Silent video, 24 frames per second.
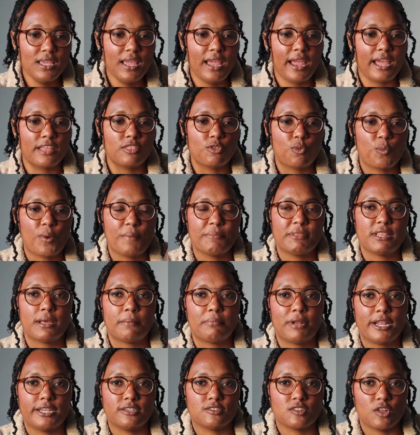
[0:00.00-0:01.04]
And the woman that
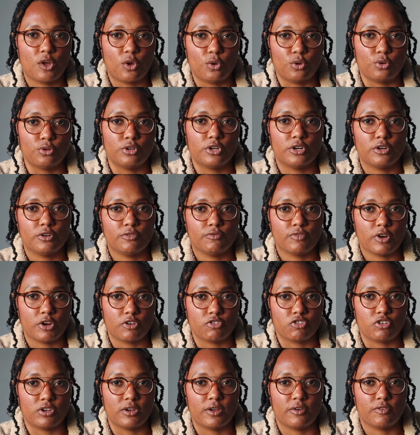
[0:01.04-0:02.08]
plays the older
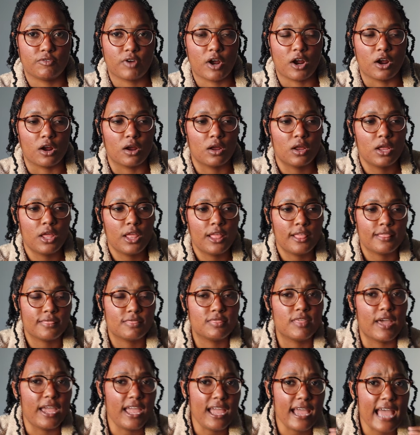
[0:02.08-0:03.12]
version of her,
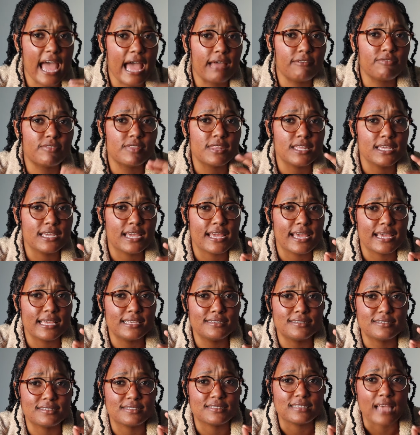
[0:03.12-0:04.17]
they have the
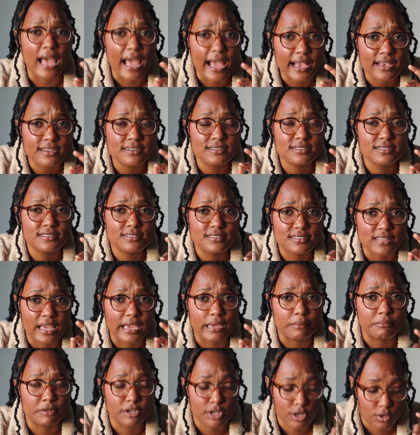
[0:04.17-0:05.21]
exact
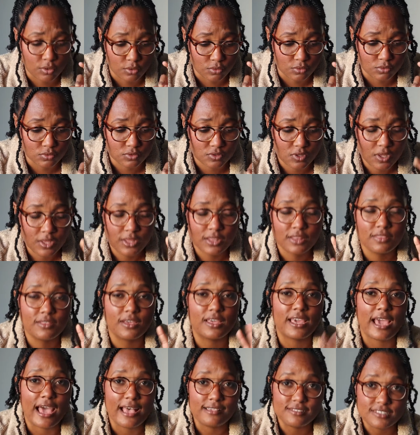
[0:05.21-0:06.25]
same nose. The
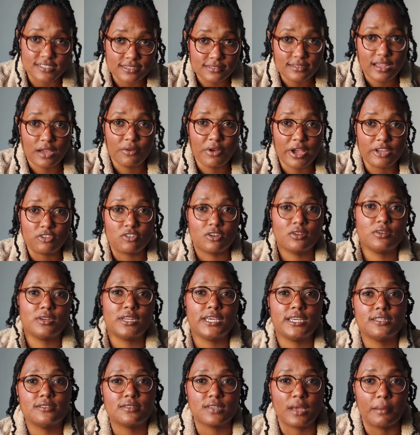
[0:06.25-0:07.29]
casting director
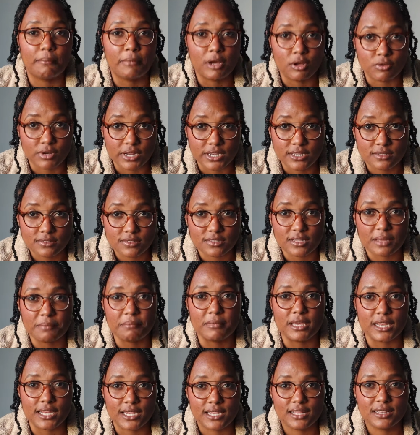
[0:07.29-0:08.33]
needs a bonus
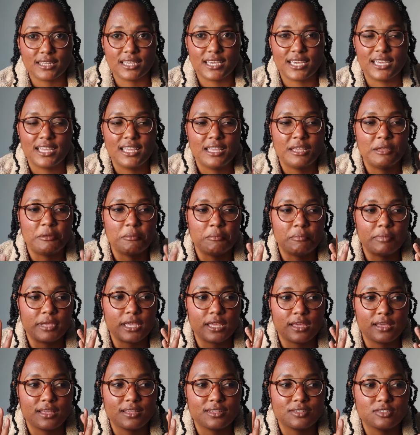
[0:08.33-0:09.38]
immediately
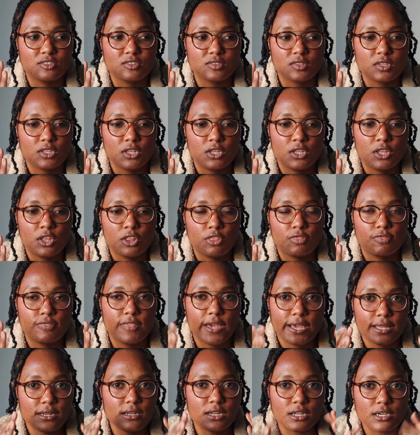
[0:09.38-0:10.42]
because
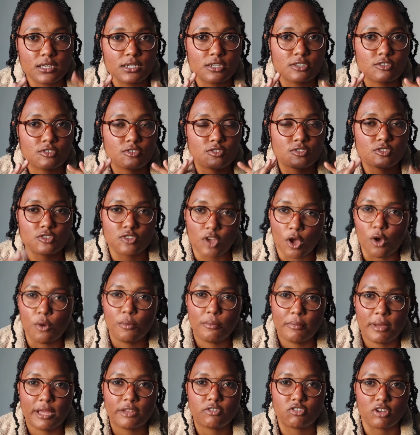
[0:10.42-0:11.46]
they look so
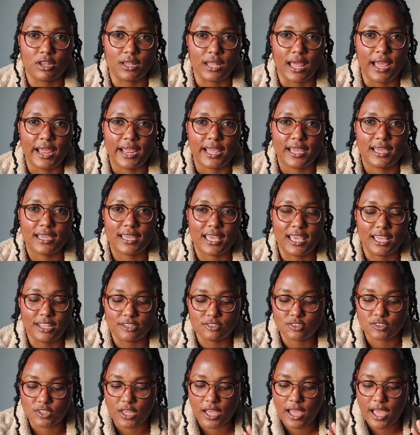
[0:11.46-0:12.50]
much alike.
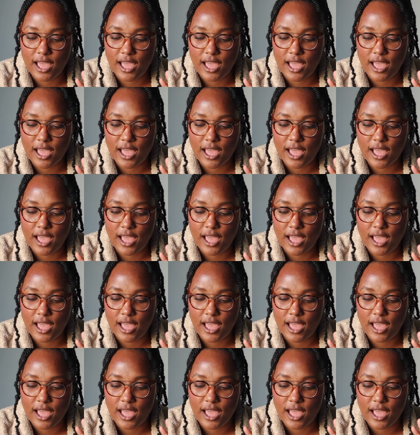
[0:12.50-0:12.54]
It's